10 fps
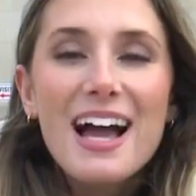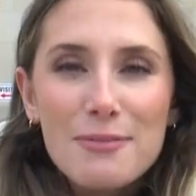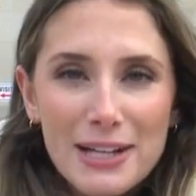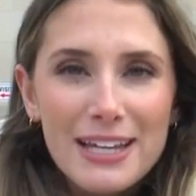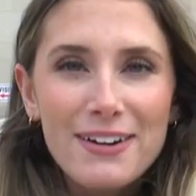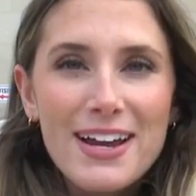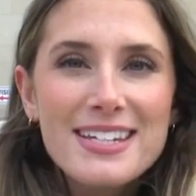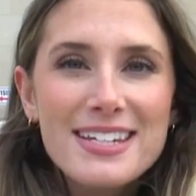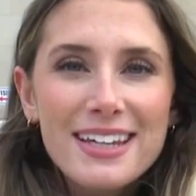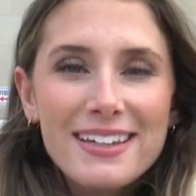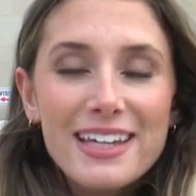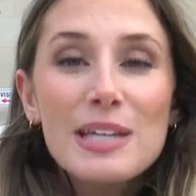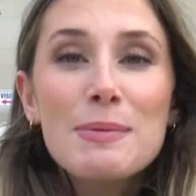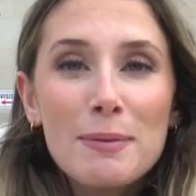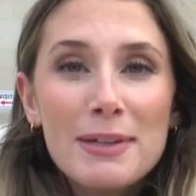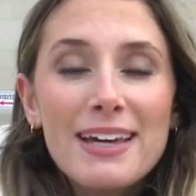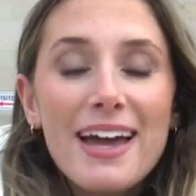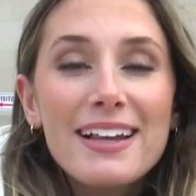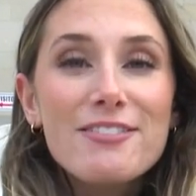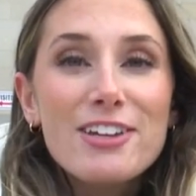I want to hear it. Email me
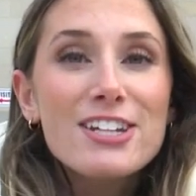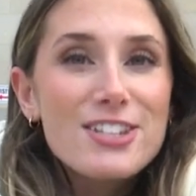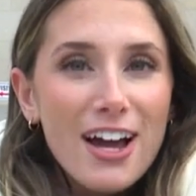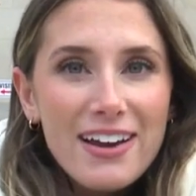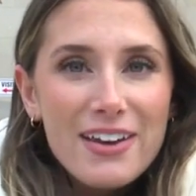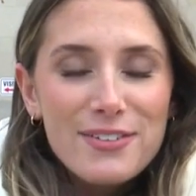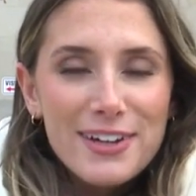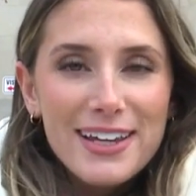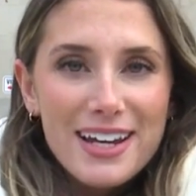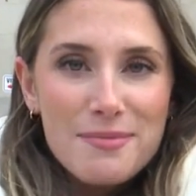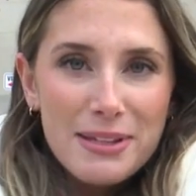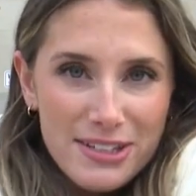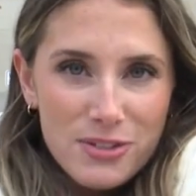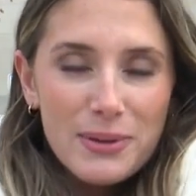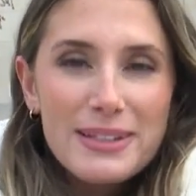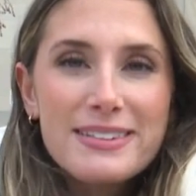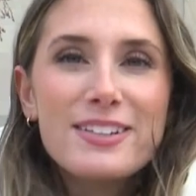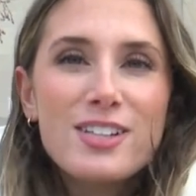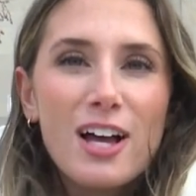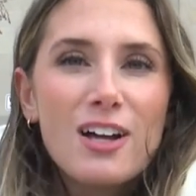at olivia.akery at
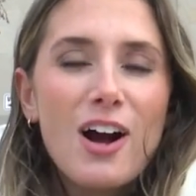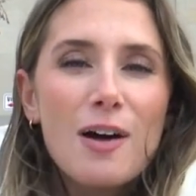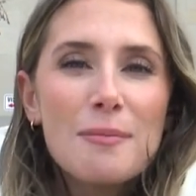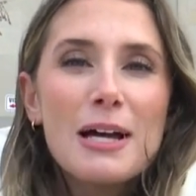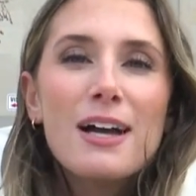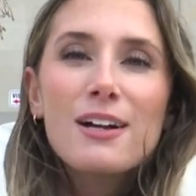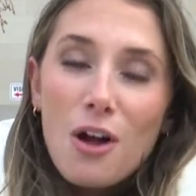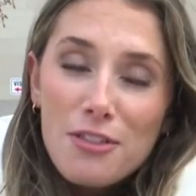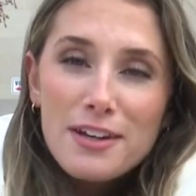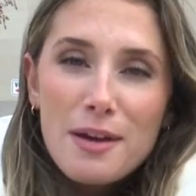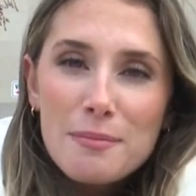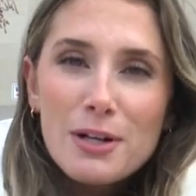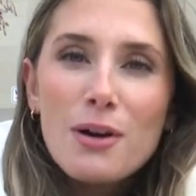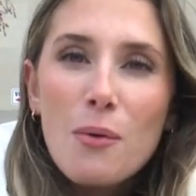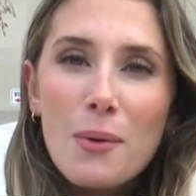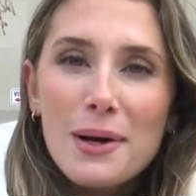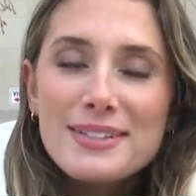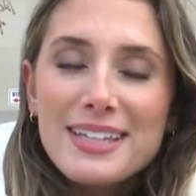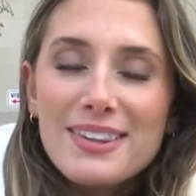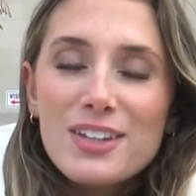nbc26.com, call the number, or
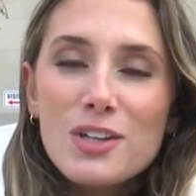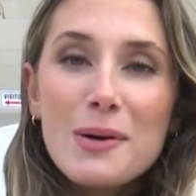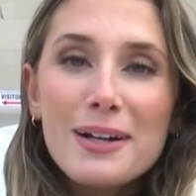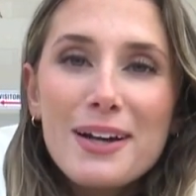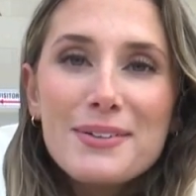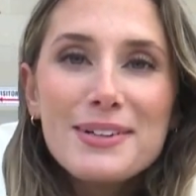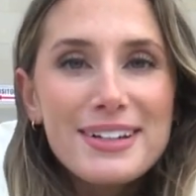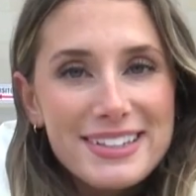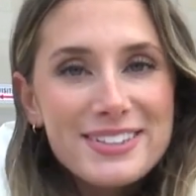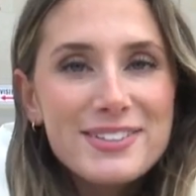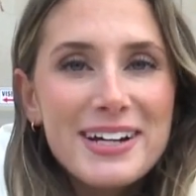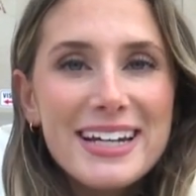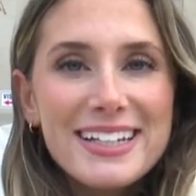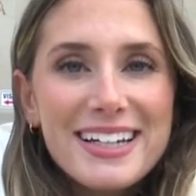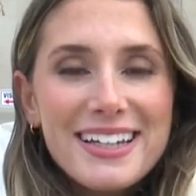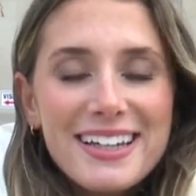scan the QR code on the screen.